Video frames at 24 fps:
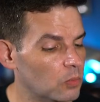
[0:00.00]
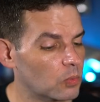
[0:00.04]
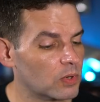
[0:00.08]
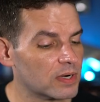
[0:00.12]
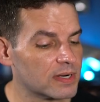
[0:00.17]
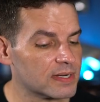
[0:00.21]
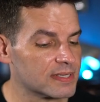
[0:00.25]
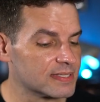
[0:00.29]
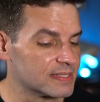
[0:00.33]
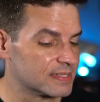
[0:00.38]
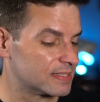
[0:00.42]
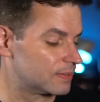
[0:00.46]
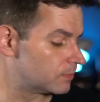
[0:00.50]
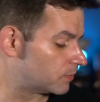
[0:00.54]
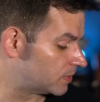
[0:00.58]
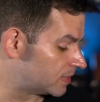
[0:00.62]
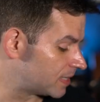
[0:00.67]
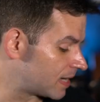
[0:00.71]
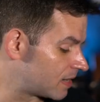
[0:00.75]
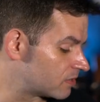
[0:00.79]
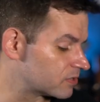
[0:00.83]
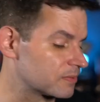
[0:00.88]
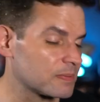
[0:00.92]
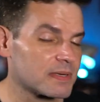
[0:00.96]
Whereas with
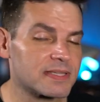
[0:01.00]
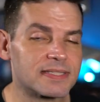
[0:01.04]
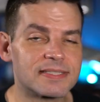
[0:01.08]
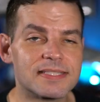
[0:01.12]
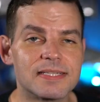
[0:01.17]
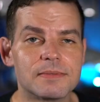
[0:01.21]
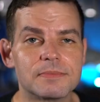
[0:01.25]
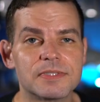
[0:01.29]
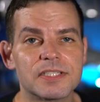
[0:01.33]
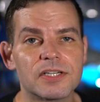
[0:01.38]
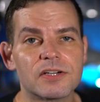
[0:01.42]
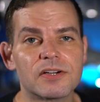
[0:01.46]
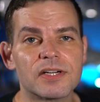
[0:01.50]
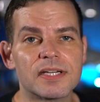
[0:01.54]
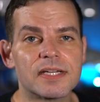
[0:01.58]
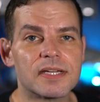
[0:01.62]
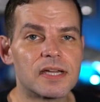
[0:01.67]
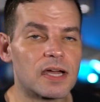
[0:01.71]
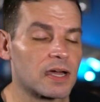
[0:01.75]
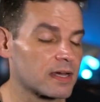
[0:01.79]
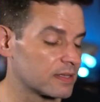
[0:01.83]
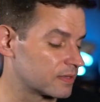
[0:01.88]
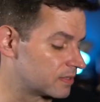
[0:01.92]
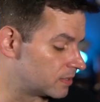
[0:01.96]
House by the Cemetery, Uh,